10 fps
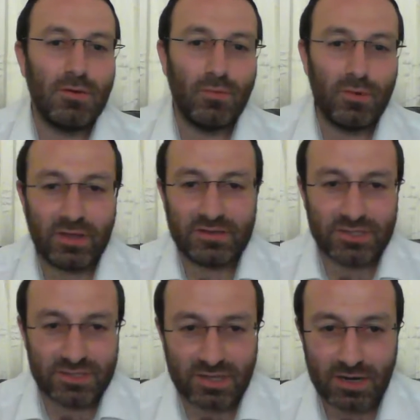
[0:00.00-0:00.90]
when I
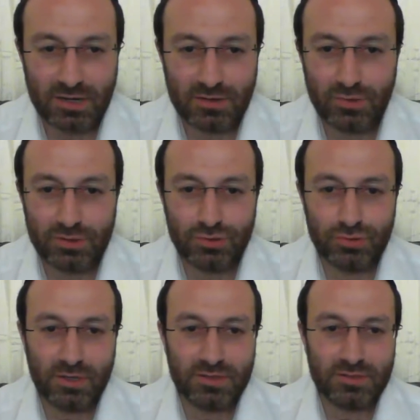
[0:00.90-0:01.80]
just started with
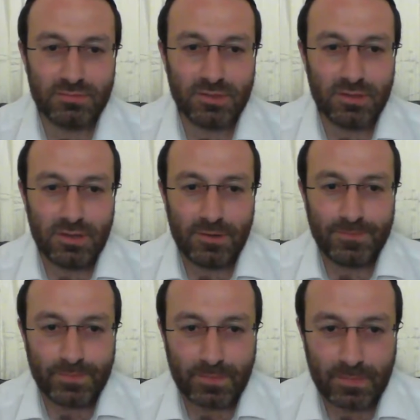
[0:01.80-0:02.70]
Judaism,
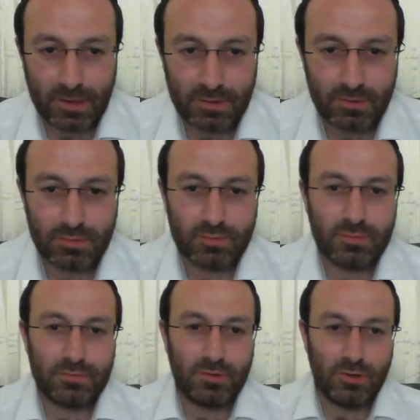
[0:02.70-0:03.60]

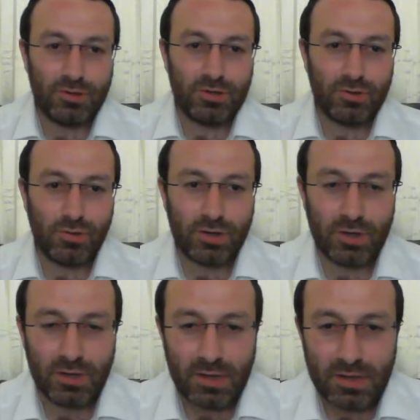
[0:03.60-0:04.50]
learning
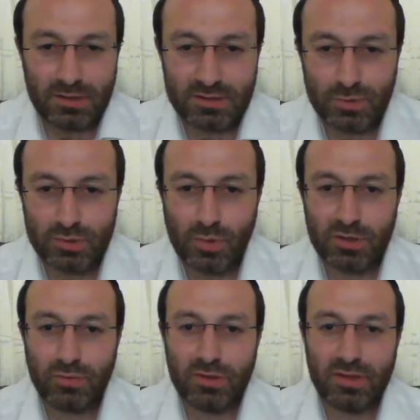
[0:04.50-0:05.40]
Torah, this was
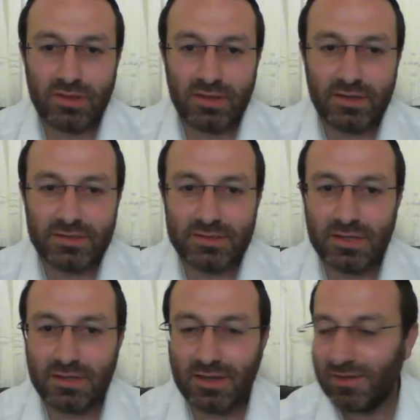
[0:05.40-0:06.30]
one of the things
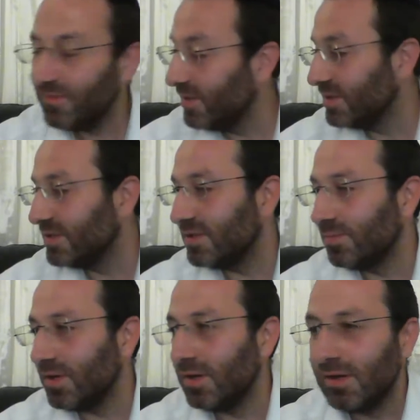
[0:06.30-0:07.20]
that convinced
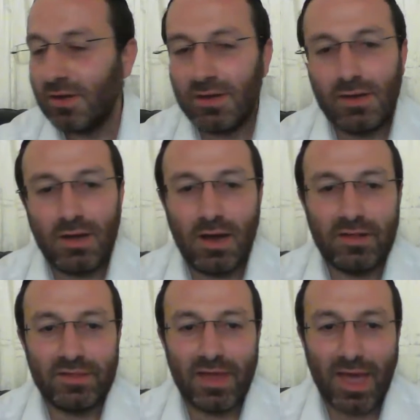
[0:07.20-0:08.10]
me
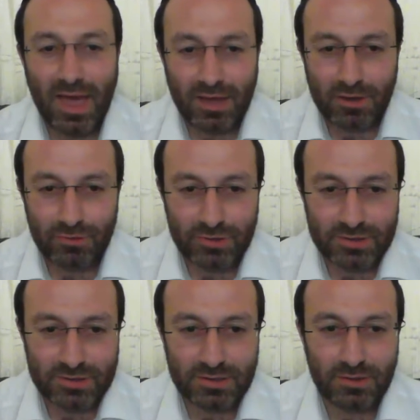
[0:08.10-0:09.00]
on the
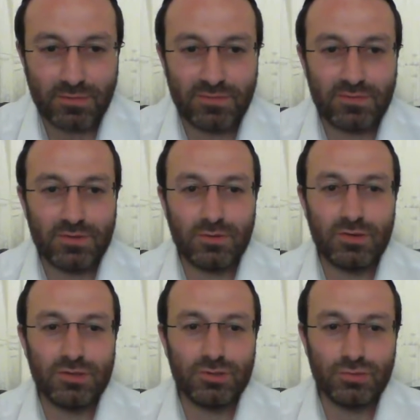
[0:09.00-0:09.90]
accuracy of
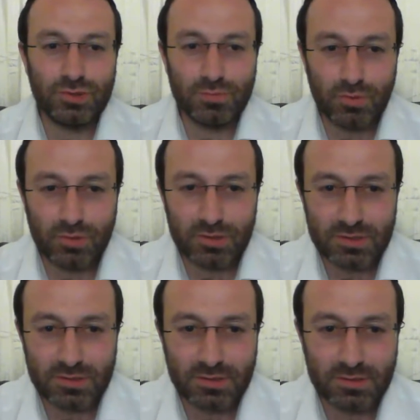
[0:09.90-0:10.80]
the Jewish
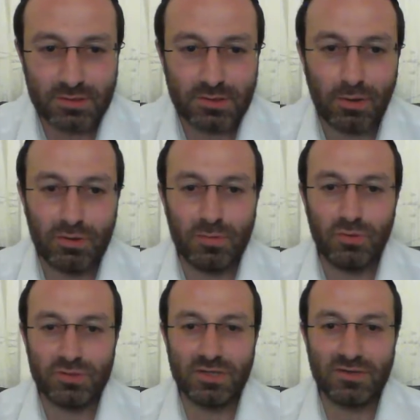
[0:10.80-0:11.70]
books, the holy
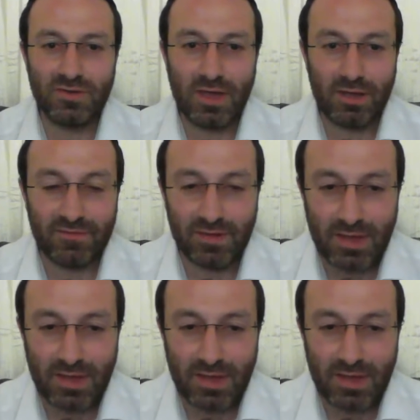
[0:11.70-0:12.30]
books that we have.